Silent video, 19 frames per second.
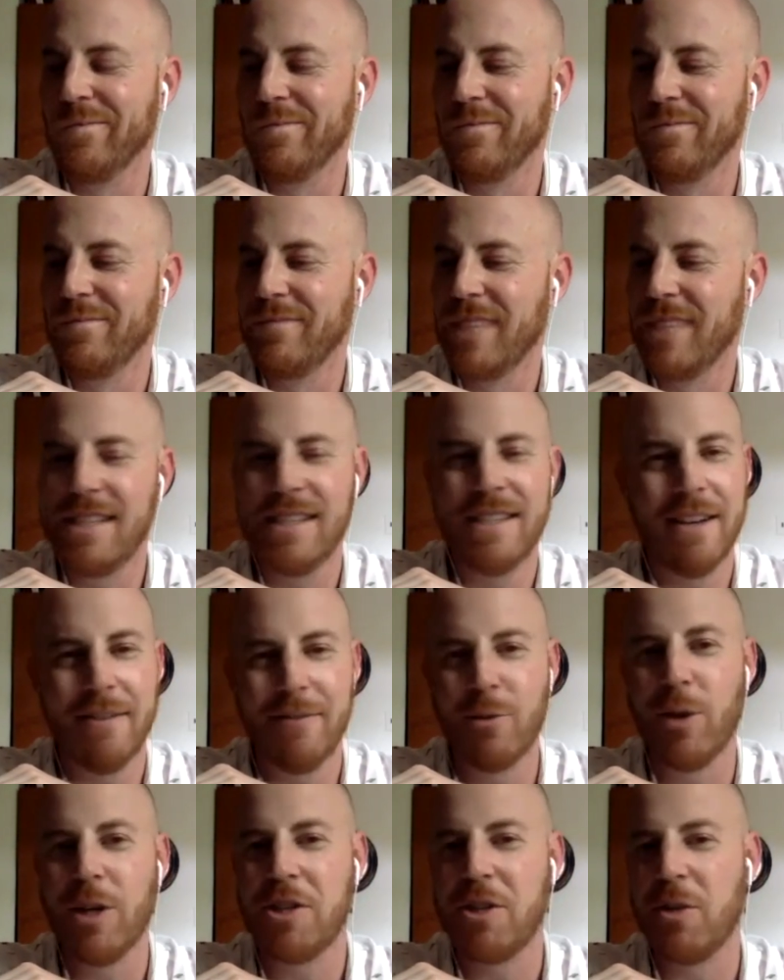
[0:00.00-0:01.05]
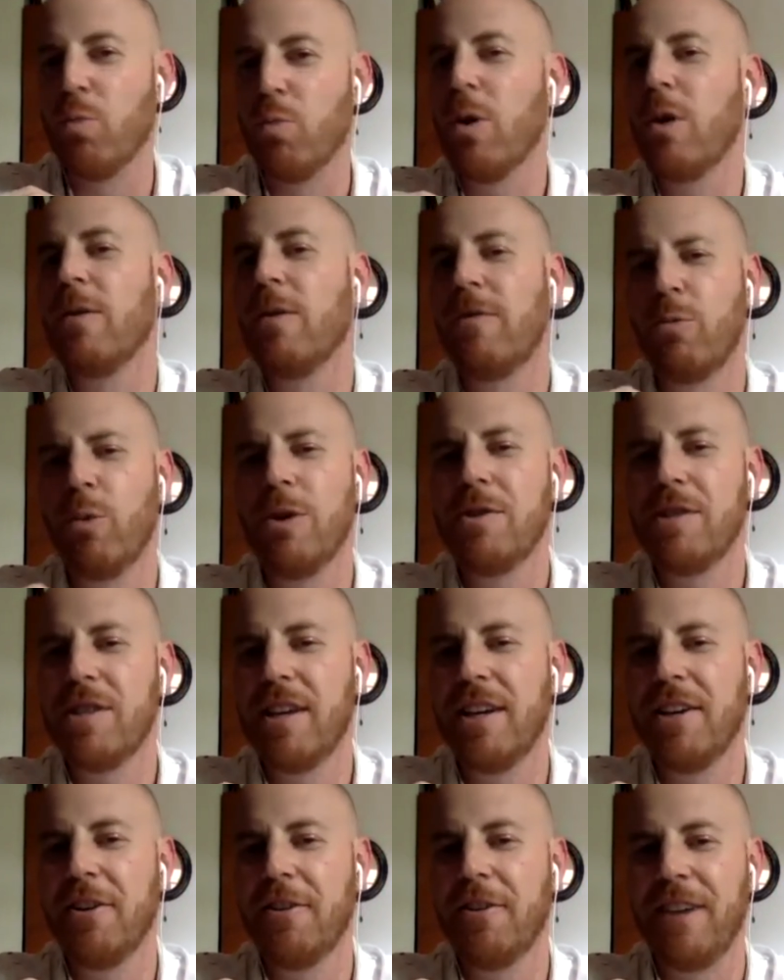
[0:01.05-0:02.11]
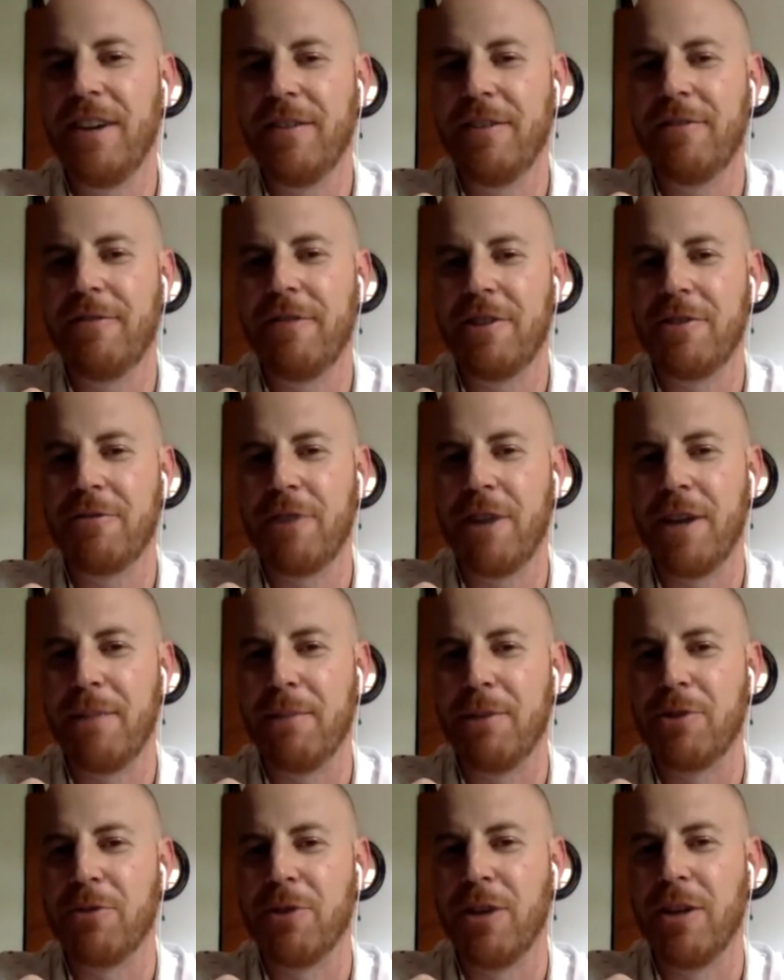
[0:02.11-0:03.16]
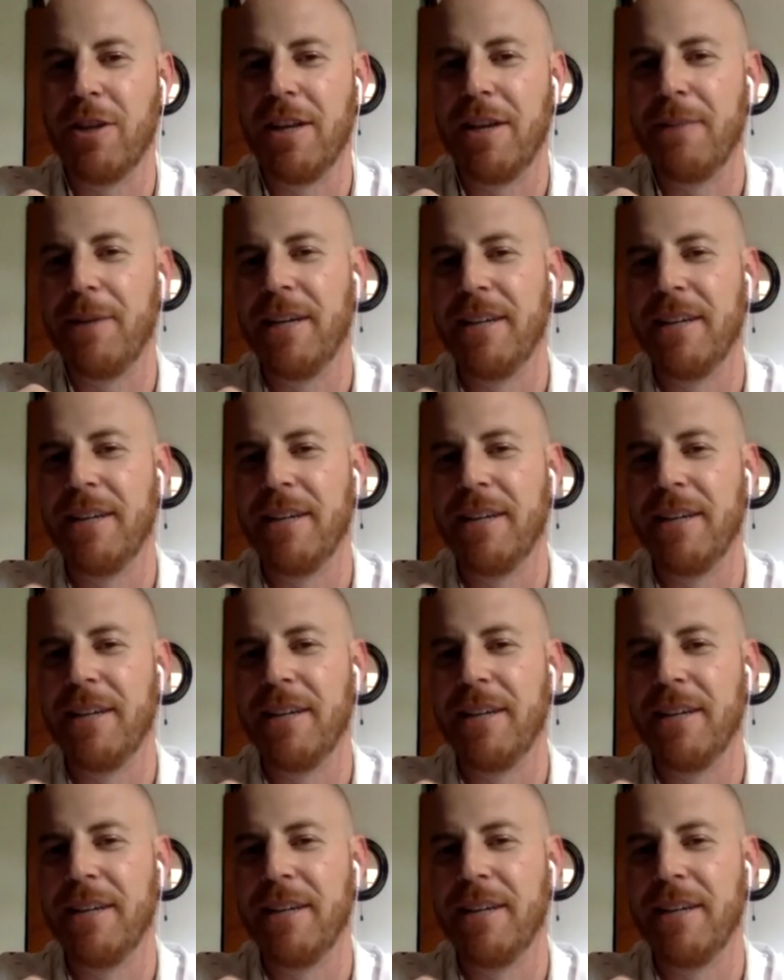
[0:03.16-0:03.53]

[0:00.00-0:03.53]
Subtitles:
It's a tough question. Where's your favorite French fry in Montreal, Amie?